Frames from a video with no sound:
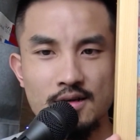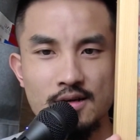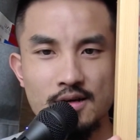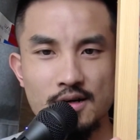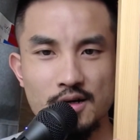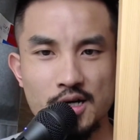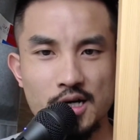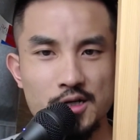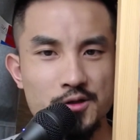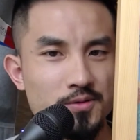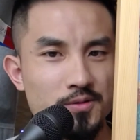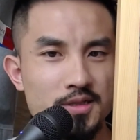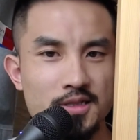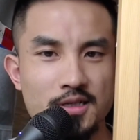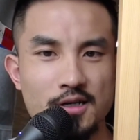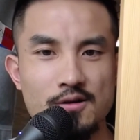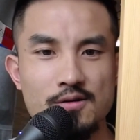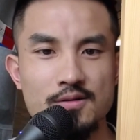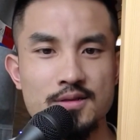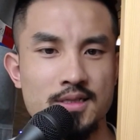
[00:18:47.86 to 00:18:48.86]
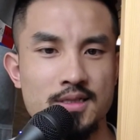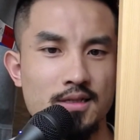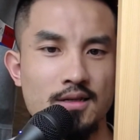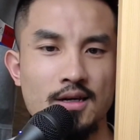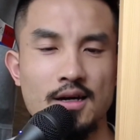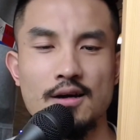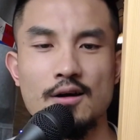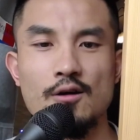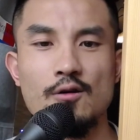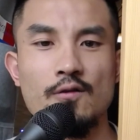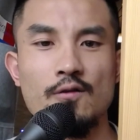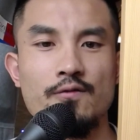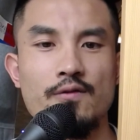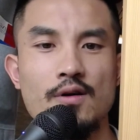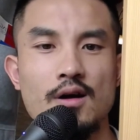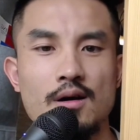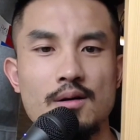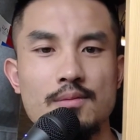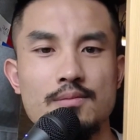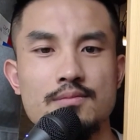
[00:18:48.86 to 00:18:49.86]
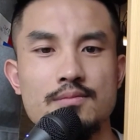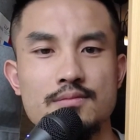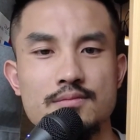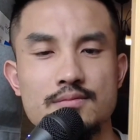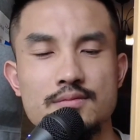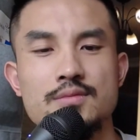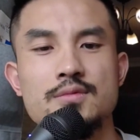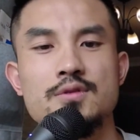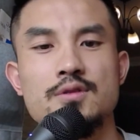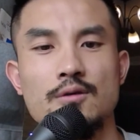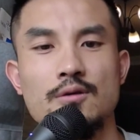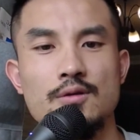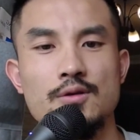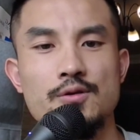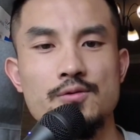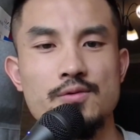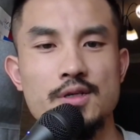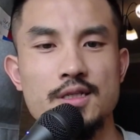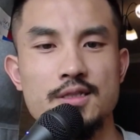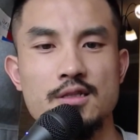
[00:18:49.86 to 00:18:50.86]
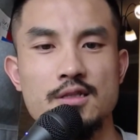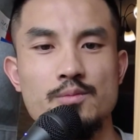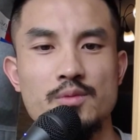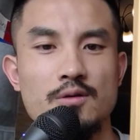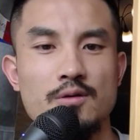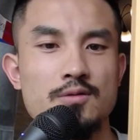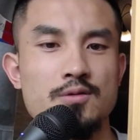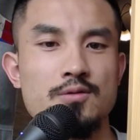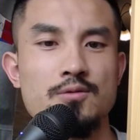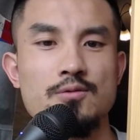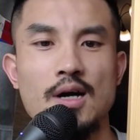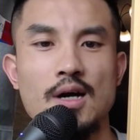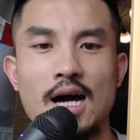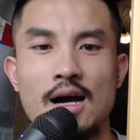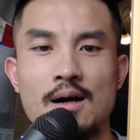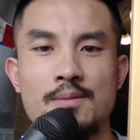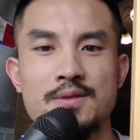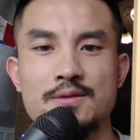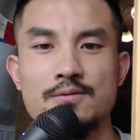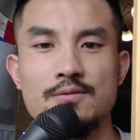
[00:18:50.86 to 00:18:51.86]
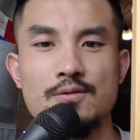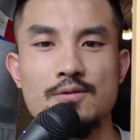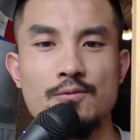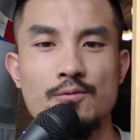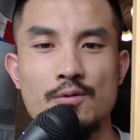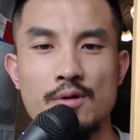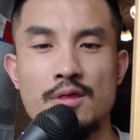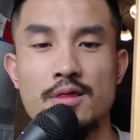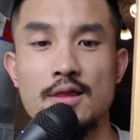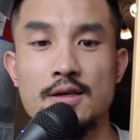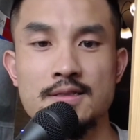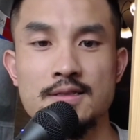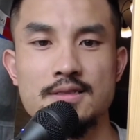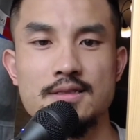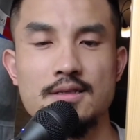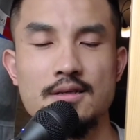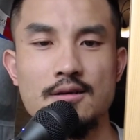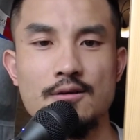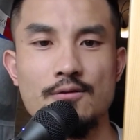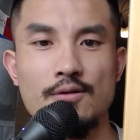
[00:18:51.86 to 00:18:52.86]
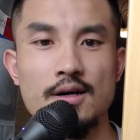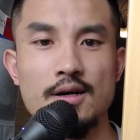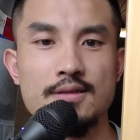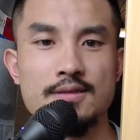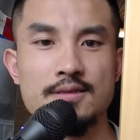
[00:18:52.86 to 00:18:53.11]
a country's currency can go from totally reasonable to absolutely worthless, right?